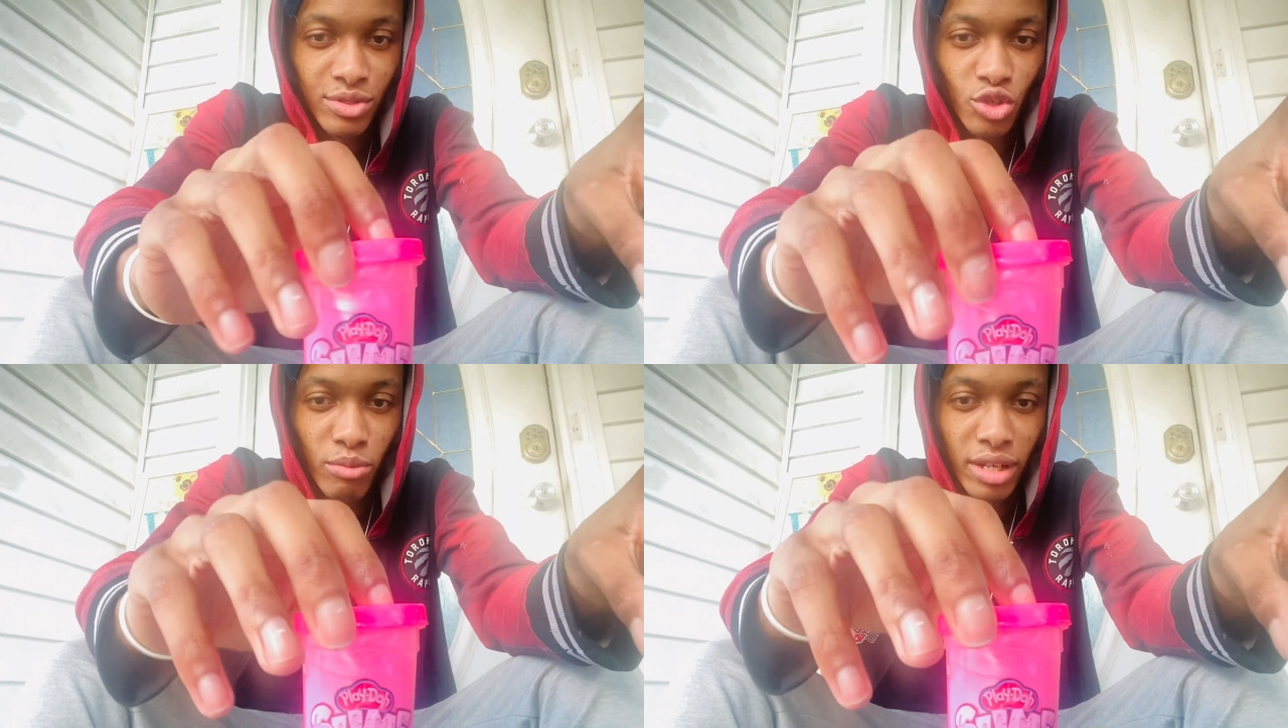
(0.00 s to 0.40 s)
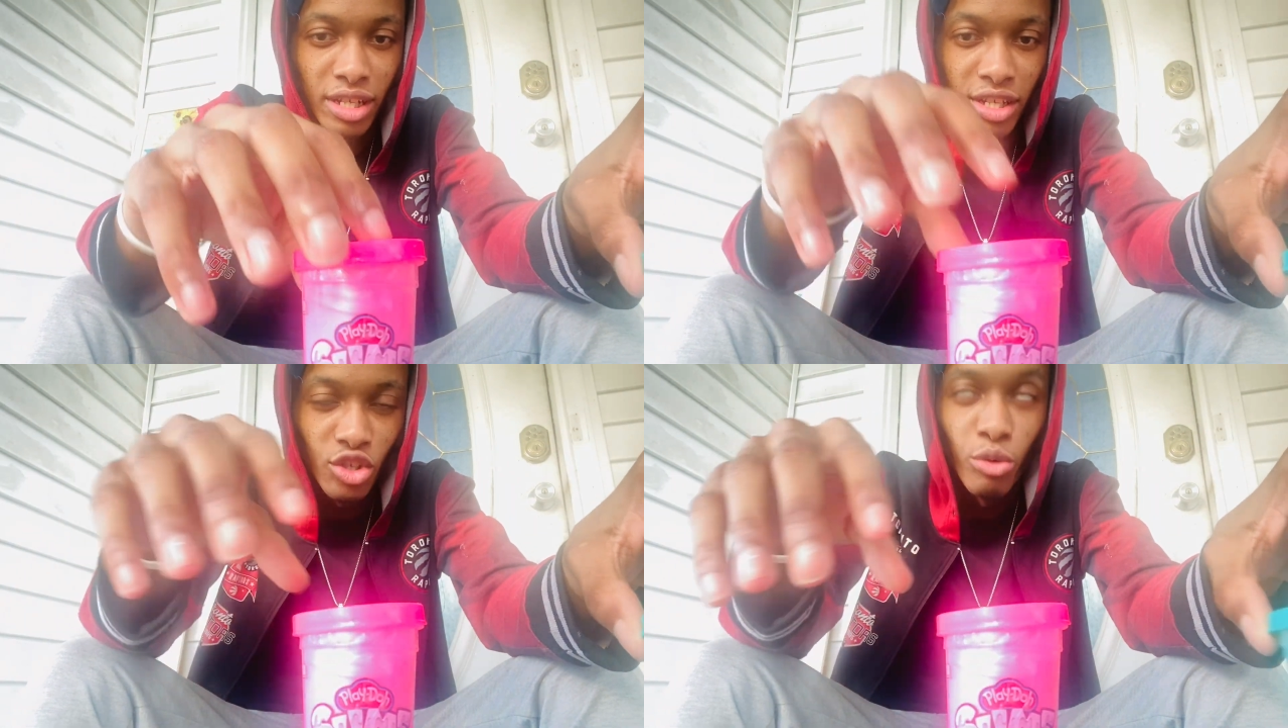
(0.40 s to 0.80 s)
So my
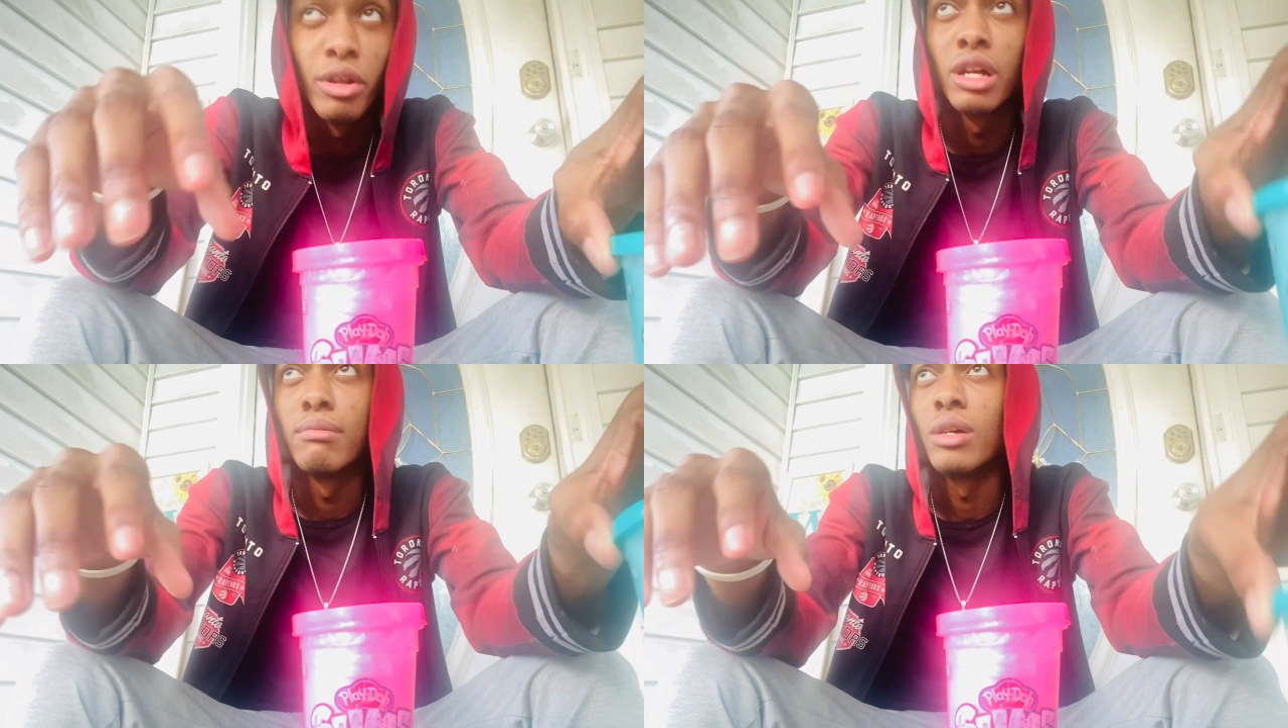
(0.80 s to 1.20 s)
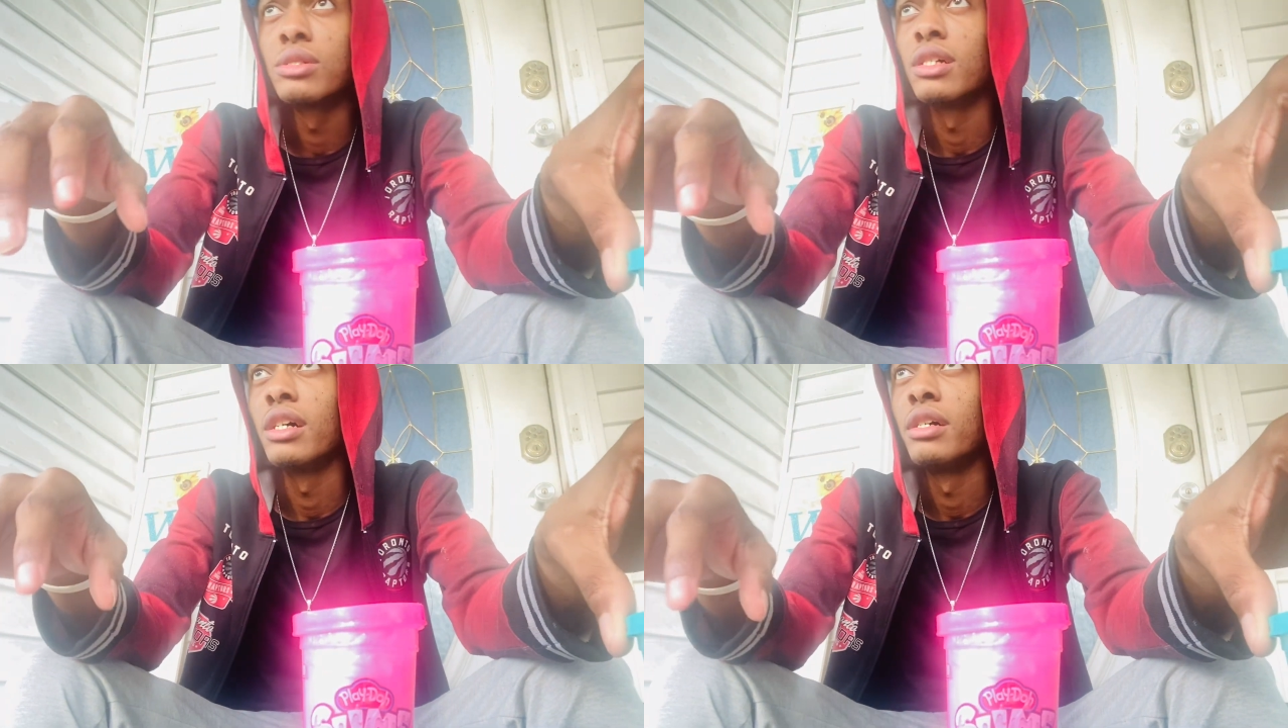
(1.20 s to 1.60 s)
niece told me to come
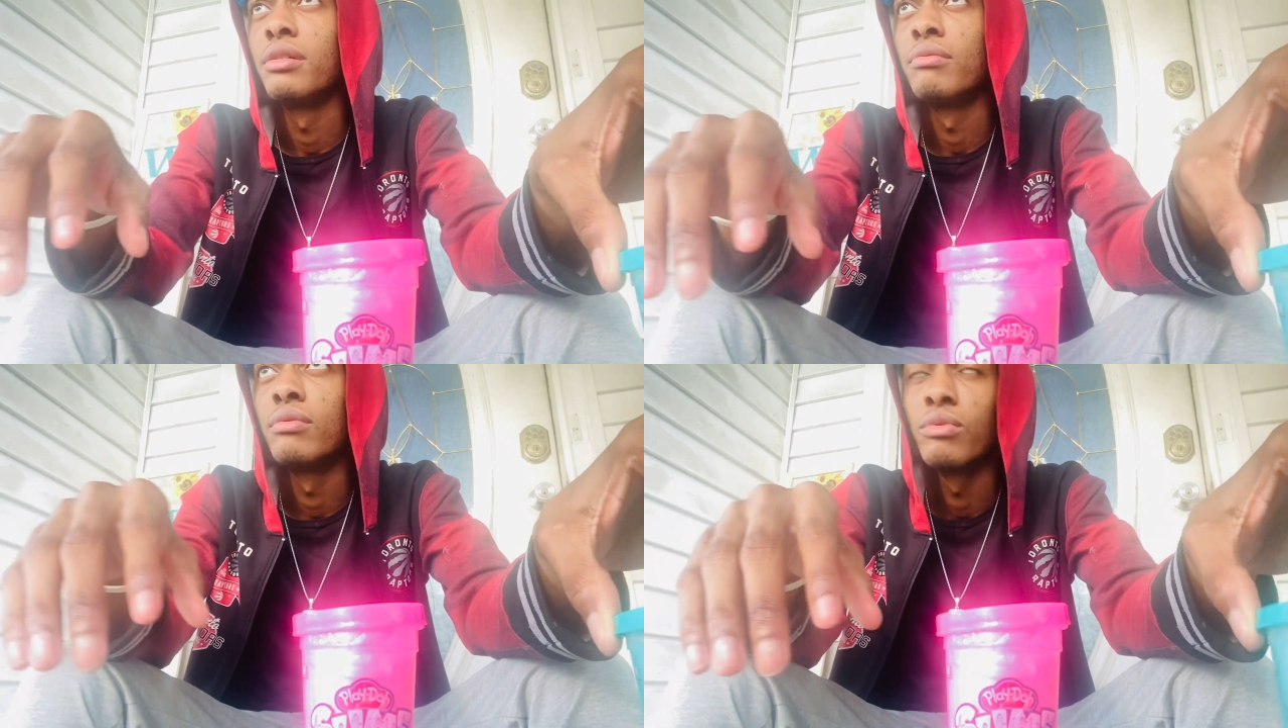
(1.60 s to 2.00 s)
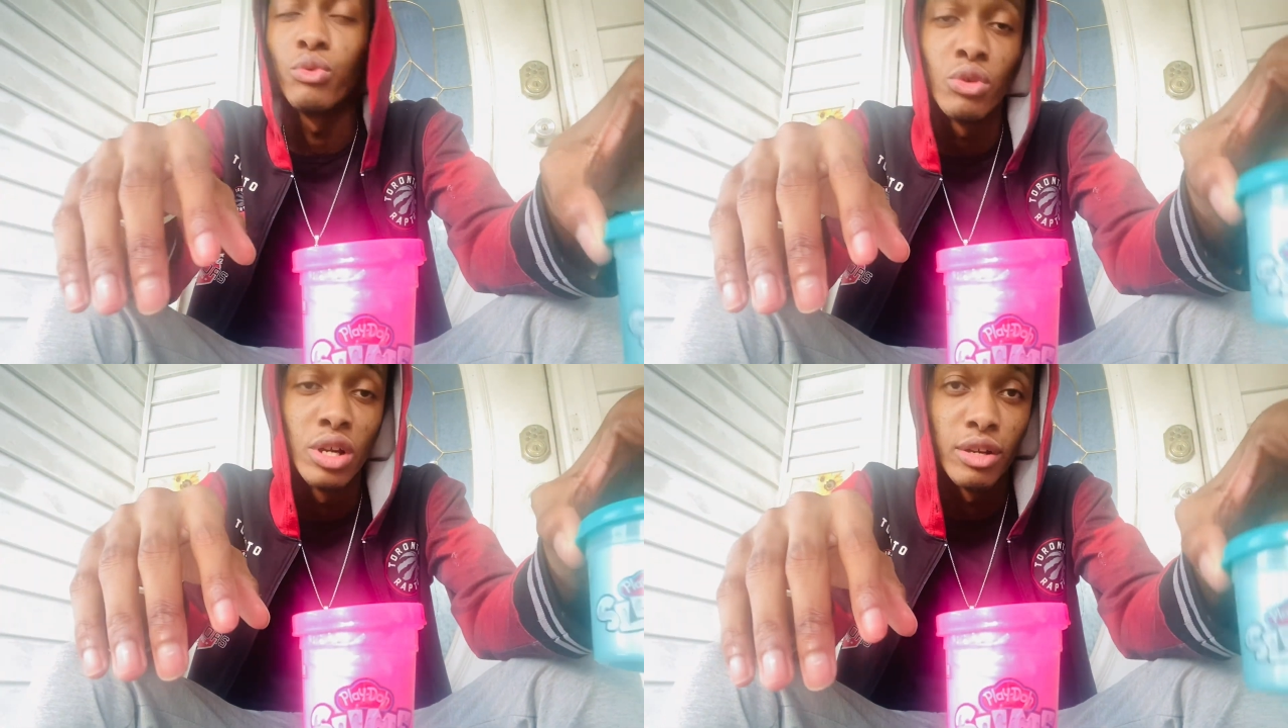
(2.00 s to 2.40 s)
outside
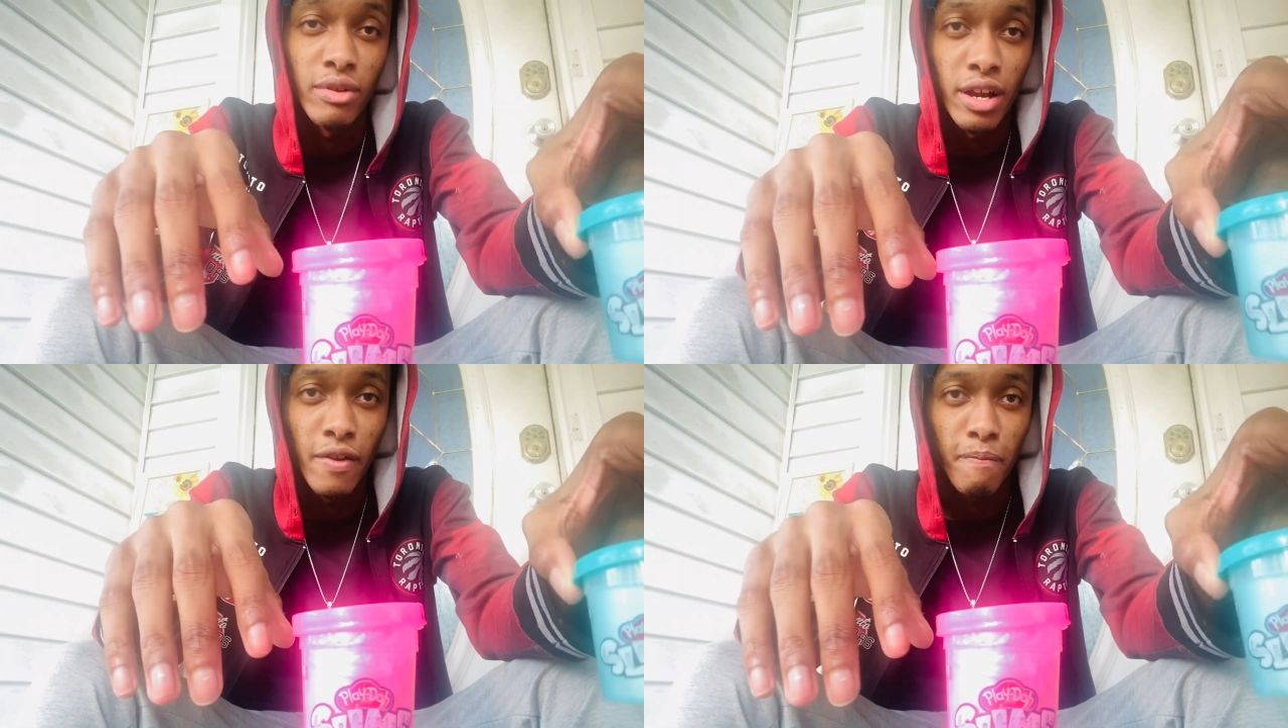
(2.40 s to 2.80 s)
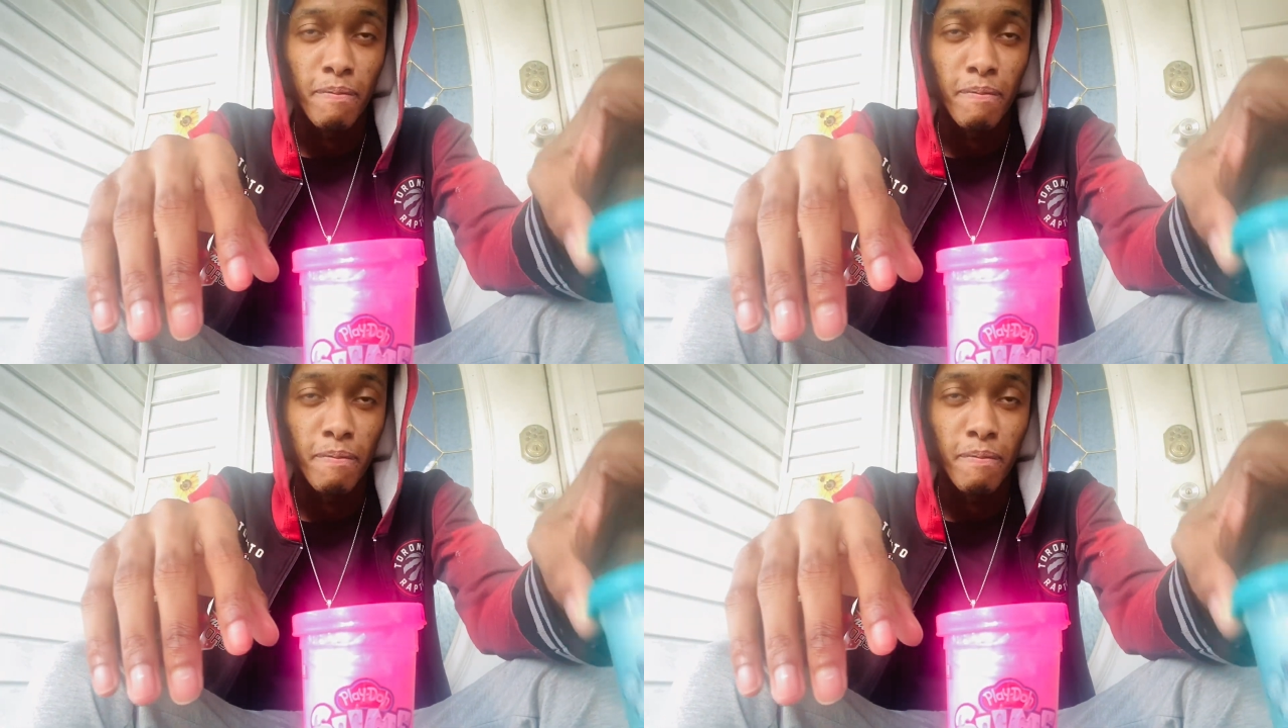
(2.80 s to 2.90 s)
with her, right?